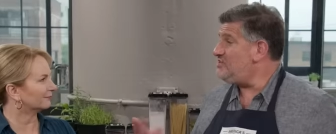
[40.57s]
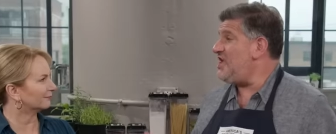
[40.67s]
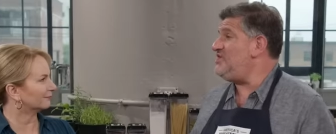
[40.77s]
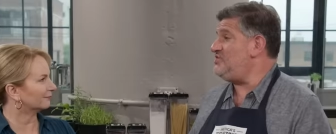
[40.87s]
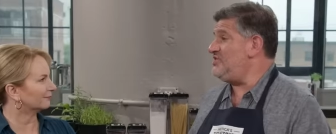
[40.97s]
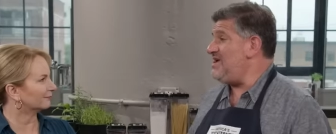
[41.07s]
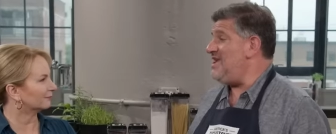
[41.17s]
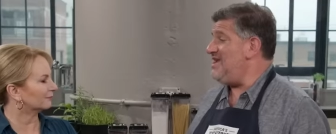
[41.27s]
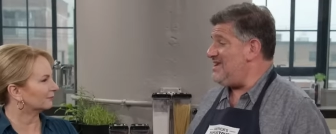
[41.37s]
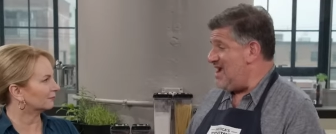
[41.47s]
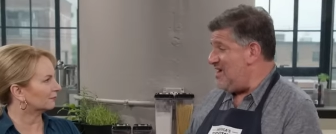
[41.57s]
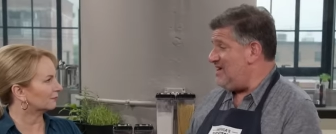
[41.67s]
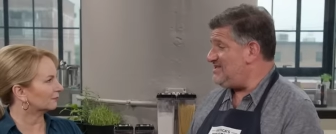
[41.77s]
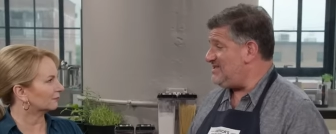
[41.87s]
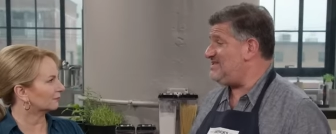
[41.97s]
Speaker 1: tried julienning
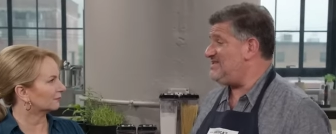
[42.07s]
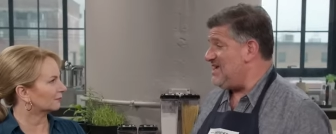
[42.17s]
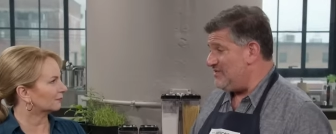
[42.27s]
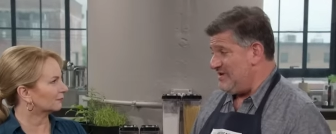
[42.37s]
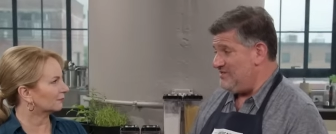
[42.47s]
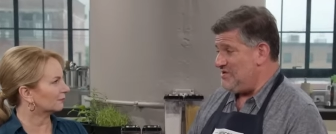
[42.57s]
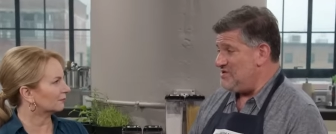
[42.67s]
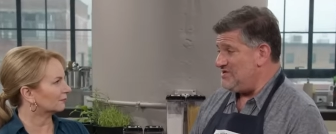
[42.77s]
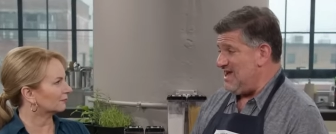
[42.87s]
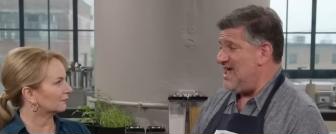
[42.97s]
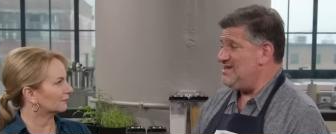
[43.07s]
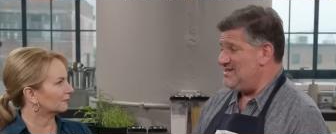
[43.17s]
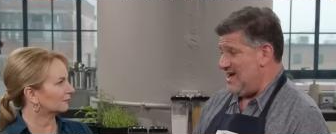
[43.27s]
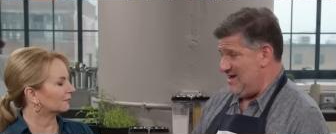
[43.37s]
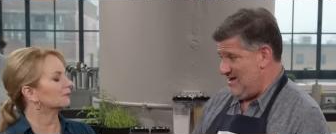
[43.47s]
carrots, celery root, and
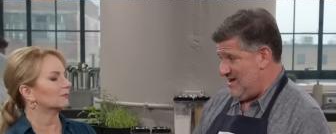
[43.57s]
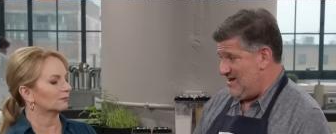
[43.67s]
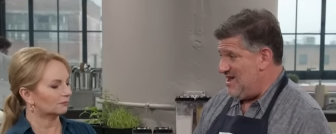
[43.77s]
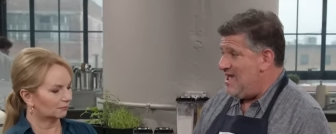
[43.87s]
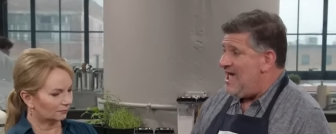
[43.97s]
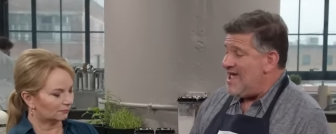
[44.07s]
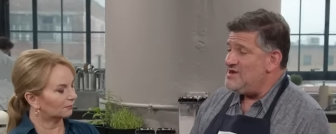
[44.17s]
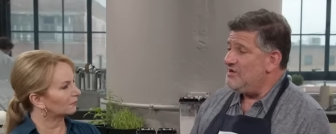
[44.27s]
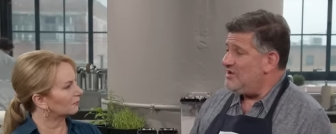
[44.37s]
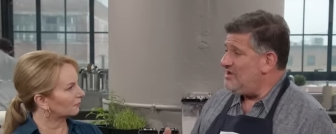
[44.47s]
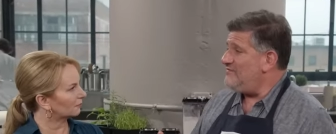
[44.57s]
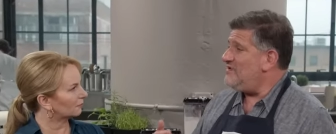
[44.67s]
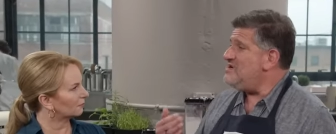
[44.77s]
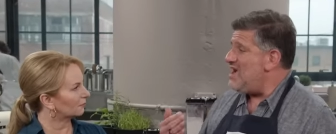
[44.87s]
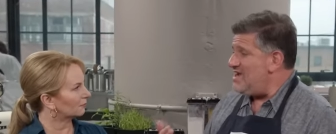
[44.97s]
daikon. And you're looking for
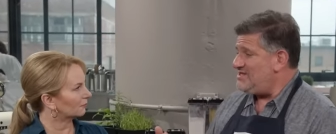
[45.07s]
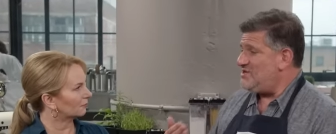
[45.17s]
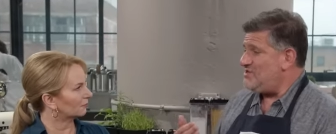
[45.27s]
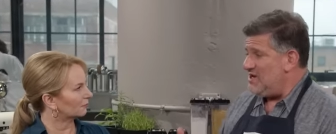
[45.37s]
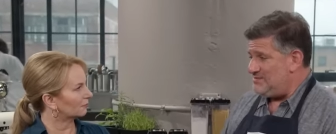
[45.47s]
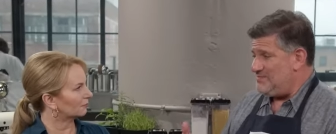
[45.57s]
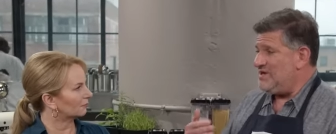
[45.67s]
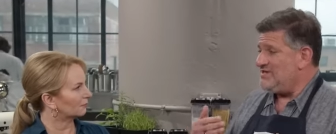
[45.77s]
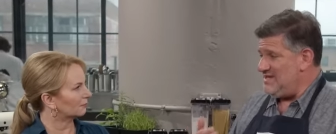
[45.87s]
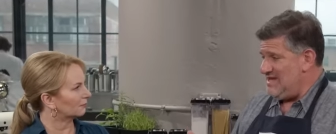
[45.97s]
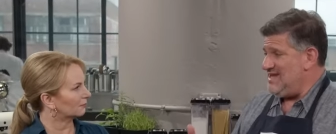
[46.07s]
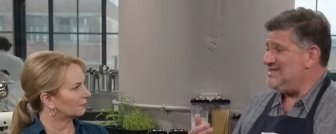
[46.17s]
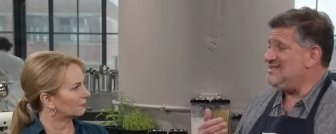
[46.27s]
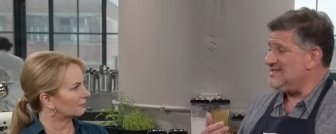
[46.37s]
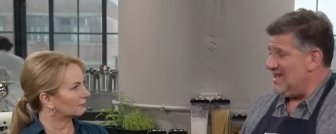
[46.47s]
nice, crisp, clean
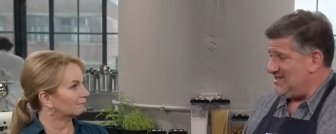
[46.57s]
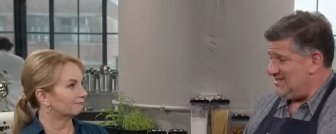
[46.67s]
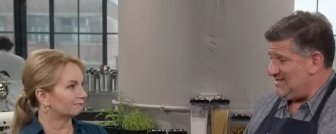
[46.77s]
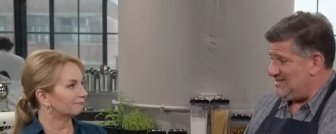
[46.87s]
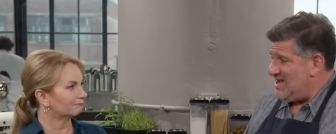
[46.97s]
slices.